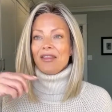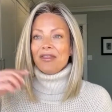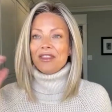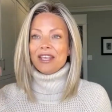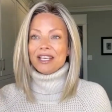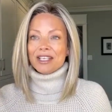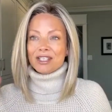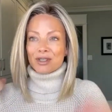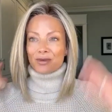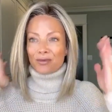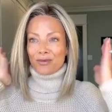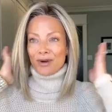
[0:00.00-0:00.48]

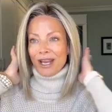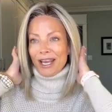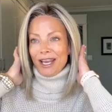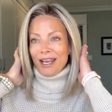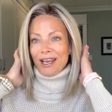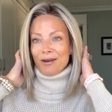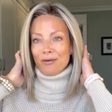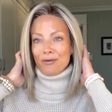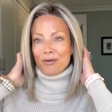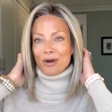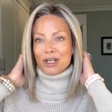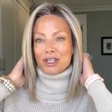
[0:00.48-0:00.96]
This
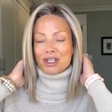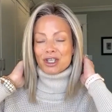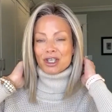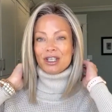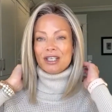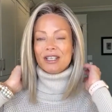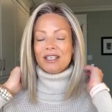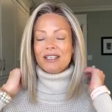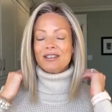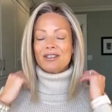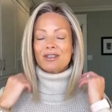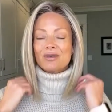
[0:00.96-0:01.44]
wig, which
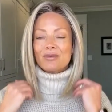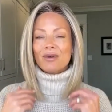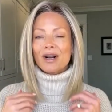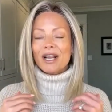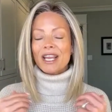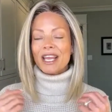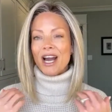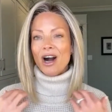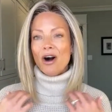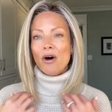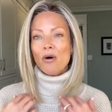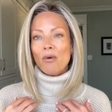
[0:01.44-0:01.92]
is
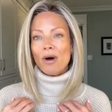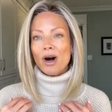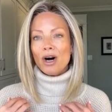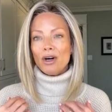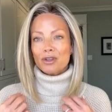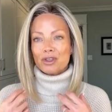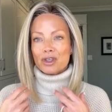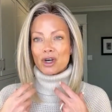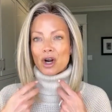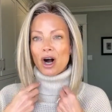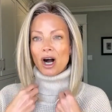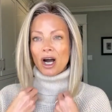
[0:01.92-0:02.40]
Raquel
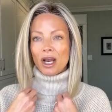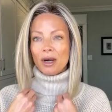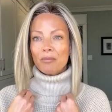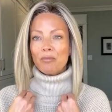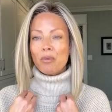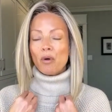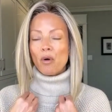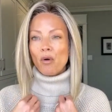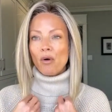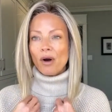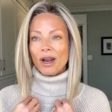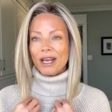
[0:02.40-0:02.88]
Welch on
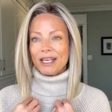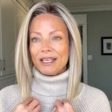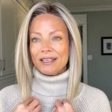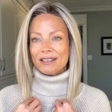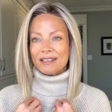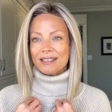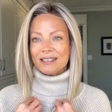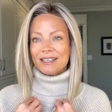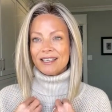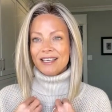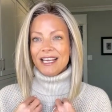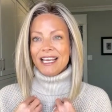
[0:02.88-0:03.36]
point,
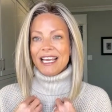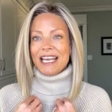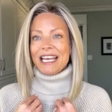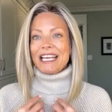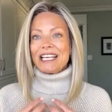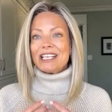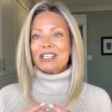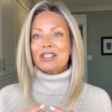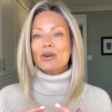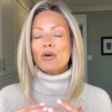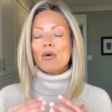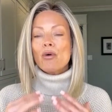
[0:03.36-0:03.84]

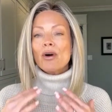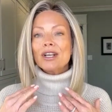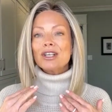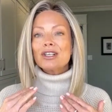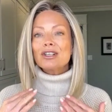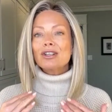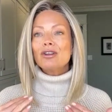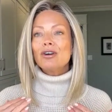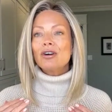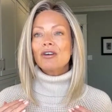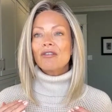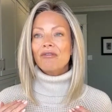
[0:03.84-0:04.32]
is going
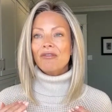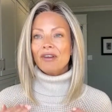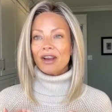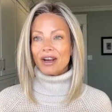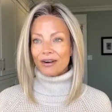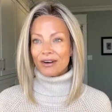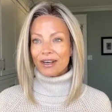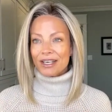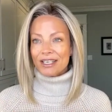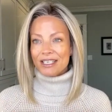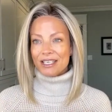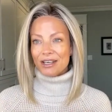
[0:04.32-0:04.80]
to look
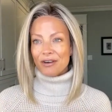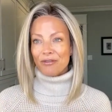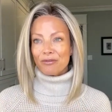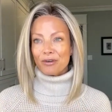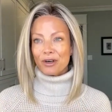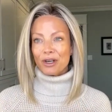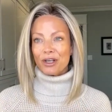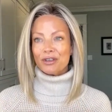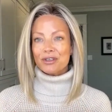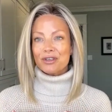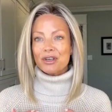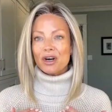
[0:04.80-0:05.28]
very
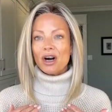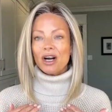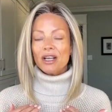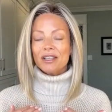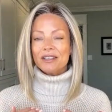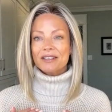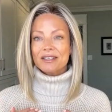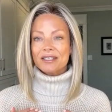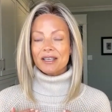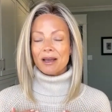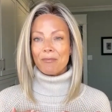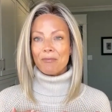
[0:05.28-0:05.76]
different on
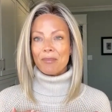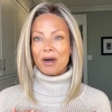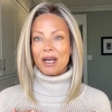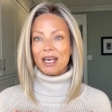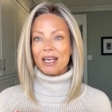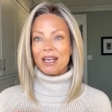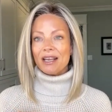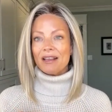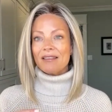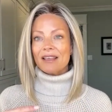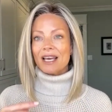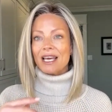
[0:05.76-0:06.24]

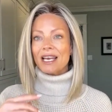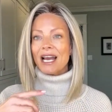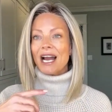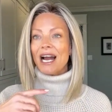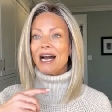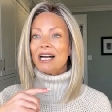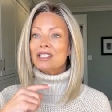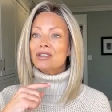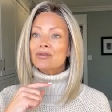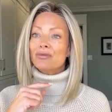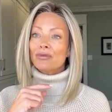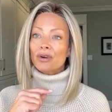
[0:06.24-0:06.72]
somebody that
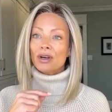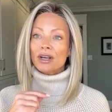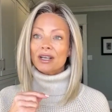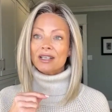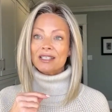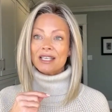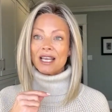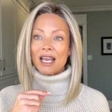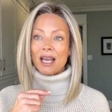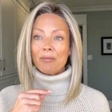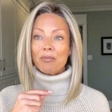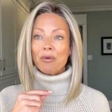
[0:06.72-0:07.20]
has, for
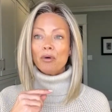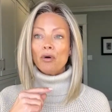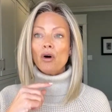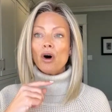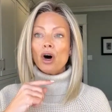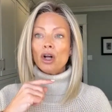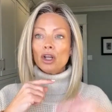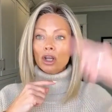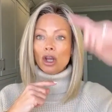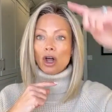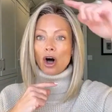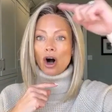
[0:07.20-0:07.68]
example,
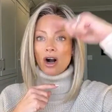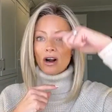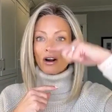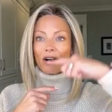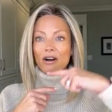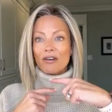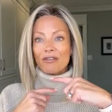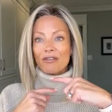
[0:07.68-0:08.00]
a longer